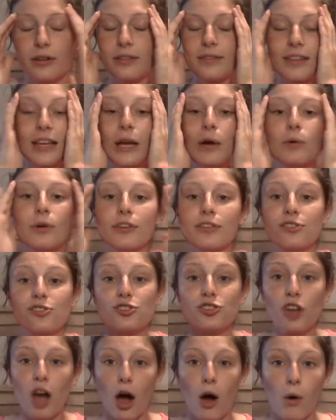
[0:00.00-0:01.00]
It was
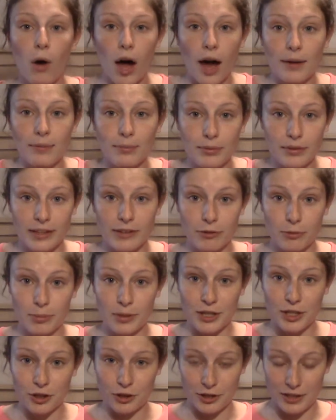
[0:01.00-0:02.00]
so
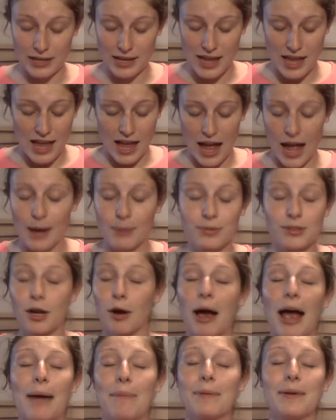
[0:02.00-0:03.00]
unbelievably good. I'm so
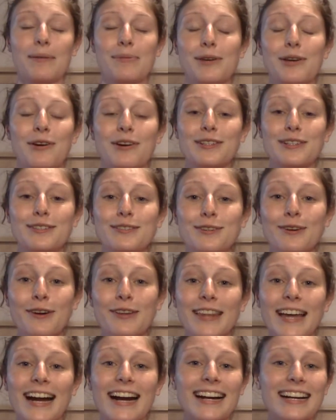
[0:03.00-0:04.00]
happy to be going to school
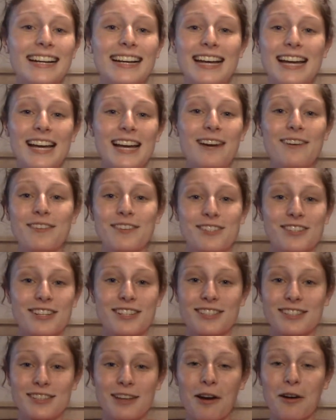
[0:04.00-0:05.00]
there. It was
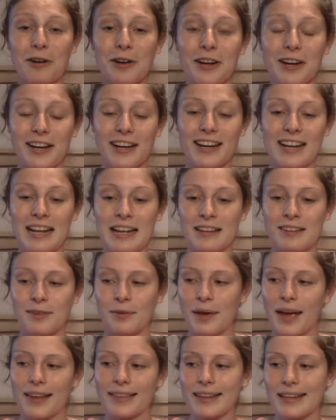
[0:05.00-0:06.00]
just so good. So
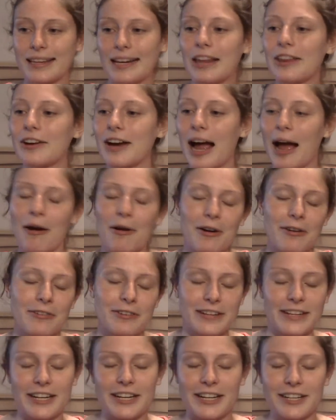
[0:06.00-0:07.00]
we had like another hour
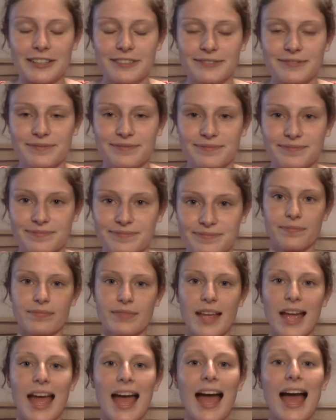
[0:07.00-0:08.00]
for dinner.
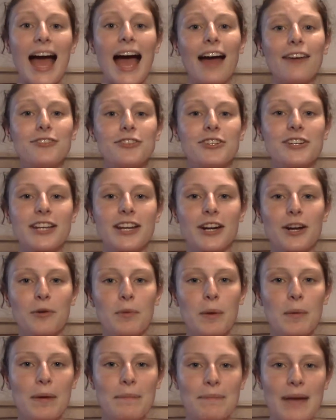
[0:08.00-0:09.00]
After dinner,
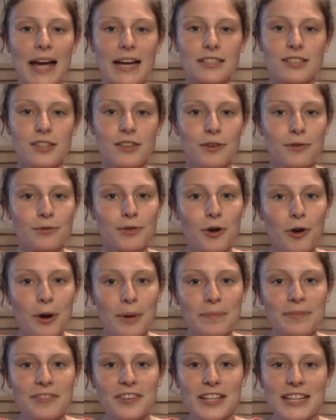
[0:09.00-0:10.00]
we went back to the
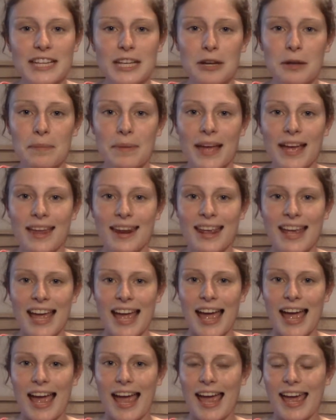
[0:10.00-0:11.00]
dorms for a little bit,
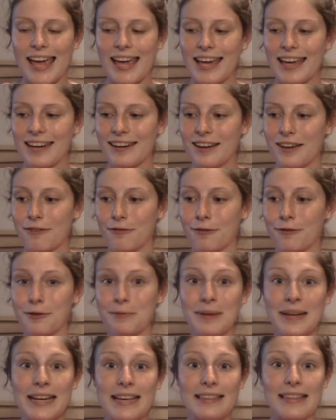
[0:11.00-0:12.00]
and for
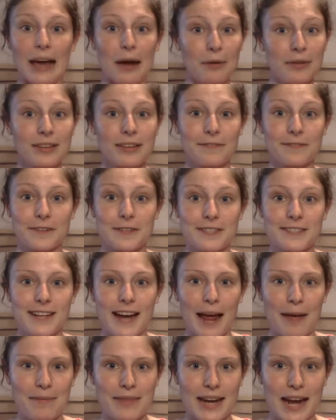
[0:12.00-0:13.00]
me, that was the first
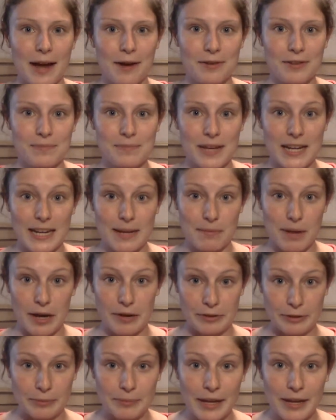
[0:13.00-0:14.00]
time that I was meeting my
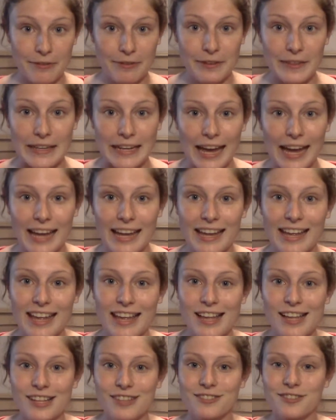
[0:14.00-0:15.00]
roommate for the night.
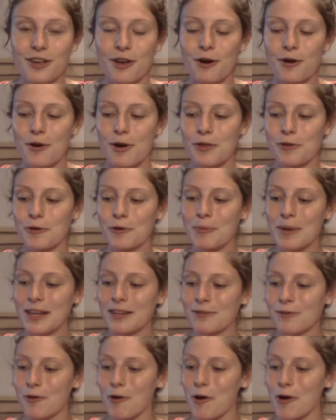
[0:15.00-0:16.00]
So the
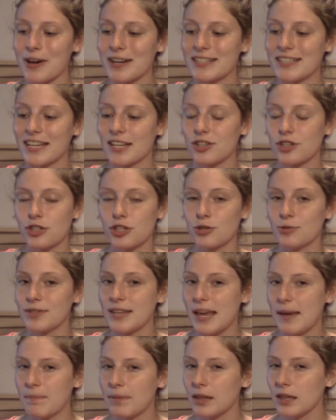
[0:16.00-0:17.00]
roommates for orientation, you
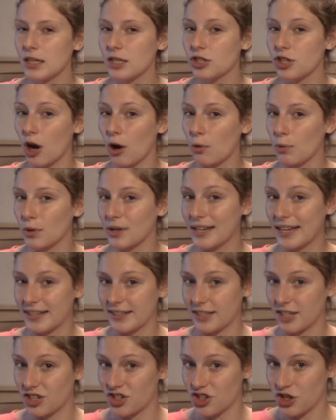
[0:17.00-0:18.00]
typically don't
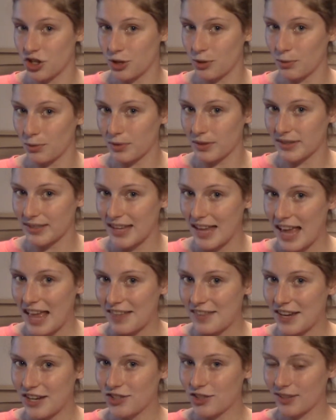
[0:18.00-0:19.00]
get to choose.
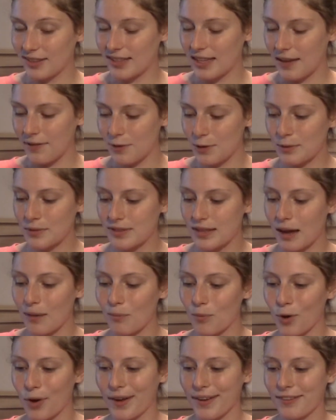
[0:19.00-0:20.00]
They just give you
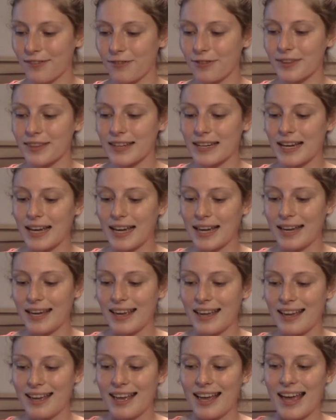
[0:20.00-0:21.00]
someone for the night,
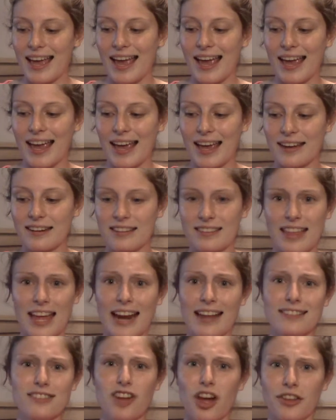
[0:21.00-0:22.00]
and that
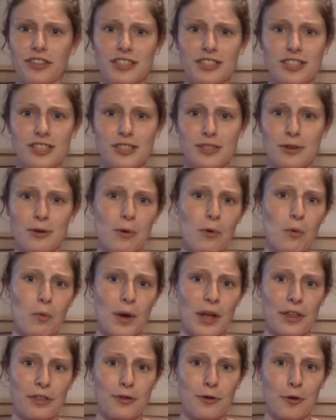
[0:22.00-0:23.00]
has nothing to do
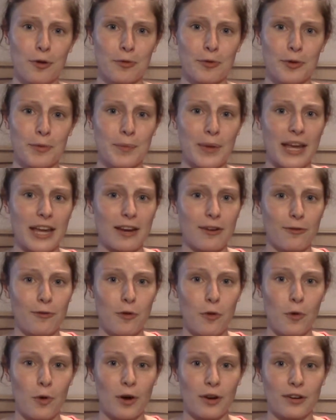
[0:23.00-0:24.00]
with your roommate
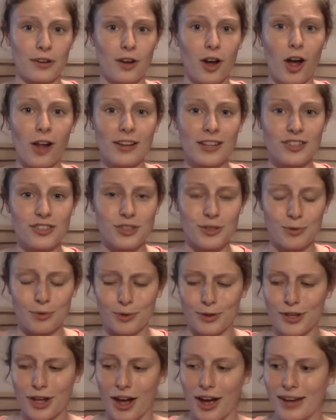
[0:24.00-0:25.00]
for college. You
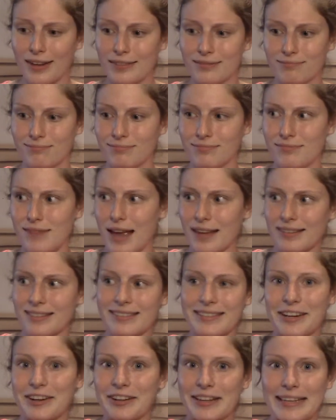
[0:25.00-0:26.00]
will not
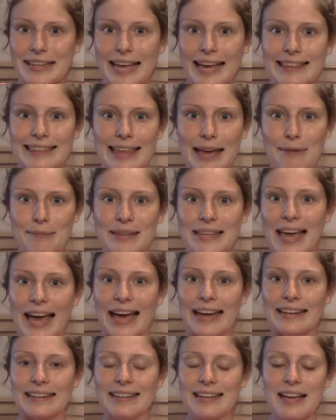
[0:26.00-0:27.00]
necessarily get them
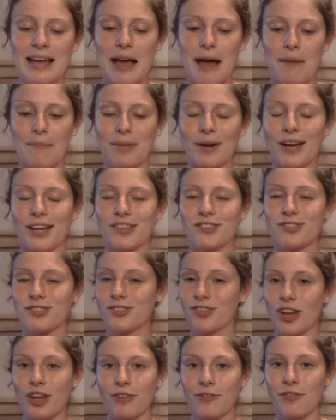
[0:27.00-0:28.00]
again, but
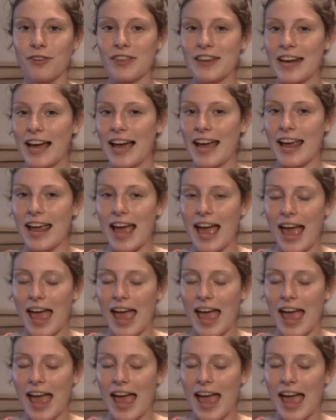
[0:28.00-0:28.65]
just for the night.